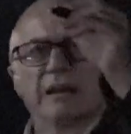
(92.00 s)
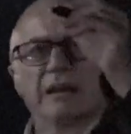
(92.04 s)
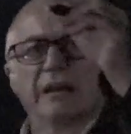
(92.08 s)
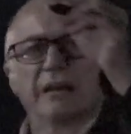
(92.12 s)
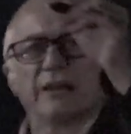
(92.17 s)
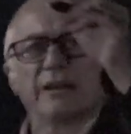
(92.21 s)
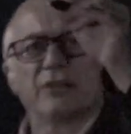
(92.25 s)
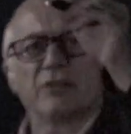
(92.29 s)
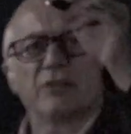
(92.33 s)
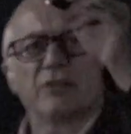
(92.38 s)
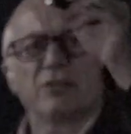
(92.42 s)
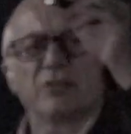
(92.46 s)

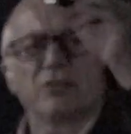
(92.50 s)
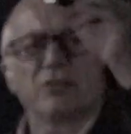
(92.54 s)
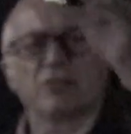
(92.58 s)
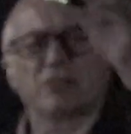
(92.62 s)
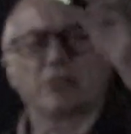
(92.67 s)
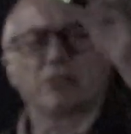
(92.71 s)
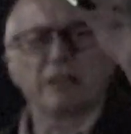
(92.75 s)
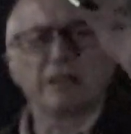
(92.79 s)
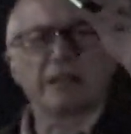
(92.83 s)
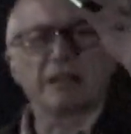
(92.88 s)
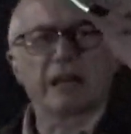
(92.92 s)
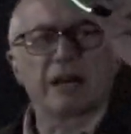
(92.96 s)
you
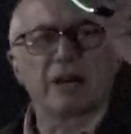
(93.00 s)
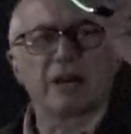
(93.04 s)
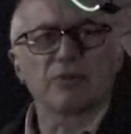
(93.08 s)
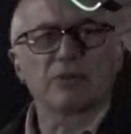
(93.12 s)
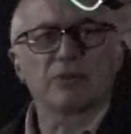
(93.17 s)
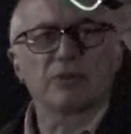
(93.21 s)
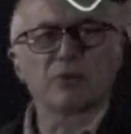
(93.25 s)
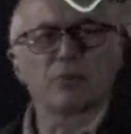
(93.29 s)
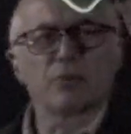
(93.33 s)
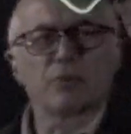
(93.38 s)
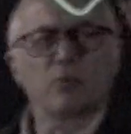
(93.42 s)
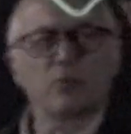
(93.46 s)
see how the
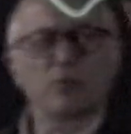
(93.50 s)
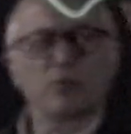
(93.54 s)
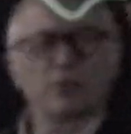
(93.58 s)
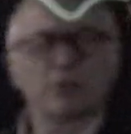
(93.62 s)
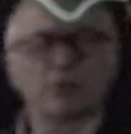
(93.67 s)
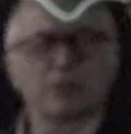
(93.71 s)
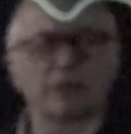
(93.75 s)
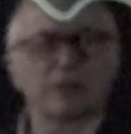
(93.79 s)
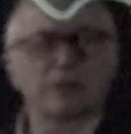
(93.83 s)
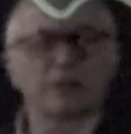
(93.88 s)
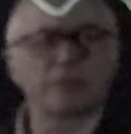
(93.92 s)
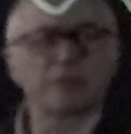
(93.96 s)

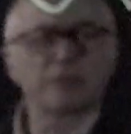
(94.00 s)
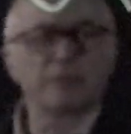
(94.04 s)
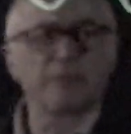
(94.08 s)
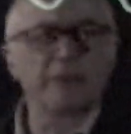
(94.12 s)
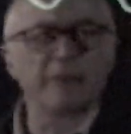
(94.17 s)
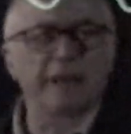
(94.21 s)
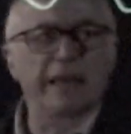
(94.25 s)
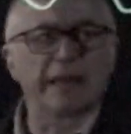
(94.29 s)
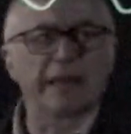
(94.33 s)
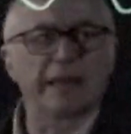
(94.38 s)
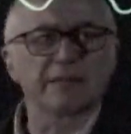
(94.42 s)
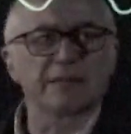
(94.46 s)
water
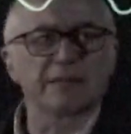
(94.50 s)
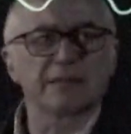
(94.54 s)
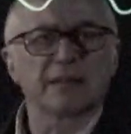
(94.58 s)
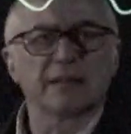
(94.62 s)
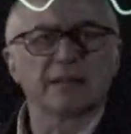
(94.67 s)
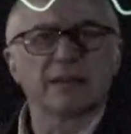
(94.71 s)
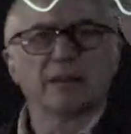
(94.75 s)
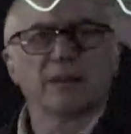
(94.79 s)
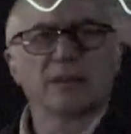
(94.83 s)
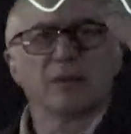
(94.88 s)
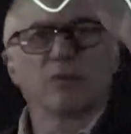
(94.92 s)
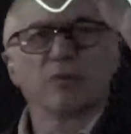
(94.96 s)
bends,
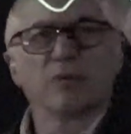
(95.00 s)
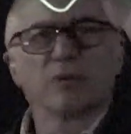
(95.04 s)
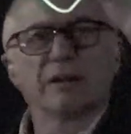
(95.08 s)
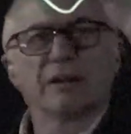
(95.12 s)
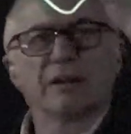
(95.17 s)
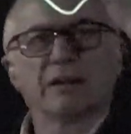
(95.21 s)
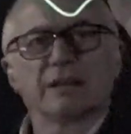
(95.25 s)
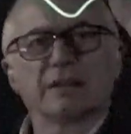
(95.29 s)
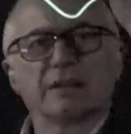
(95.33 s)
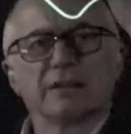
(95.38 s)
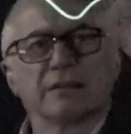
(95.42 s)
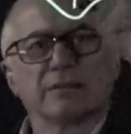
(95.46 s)

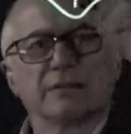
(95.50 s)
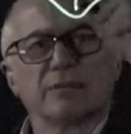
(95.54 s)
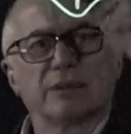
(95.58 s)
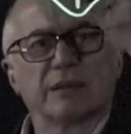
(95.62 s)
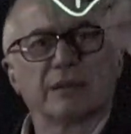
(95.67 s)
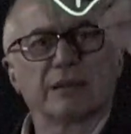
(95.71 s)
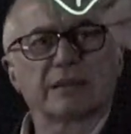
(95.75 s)
where the